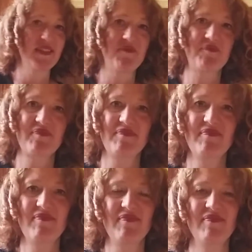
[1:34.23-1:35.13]

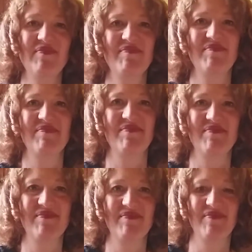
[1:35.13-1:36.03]

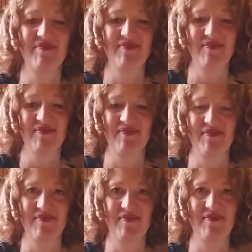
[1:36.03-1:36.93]

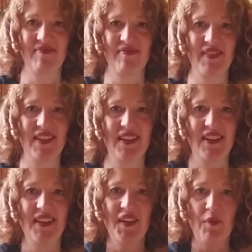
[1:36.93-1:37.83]

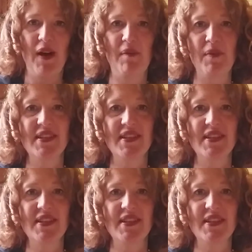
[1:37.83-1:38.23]
When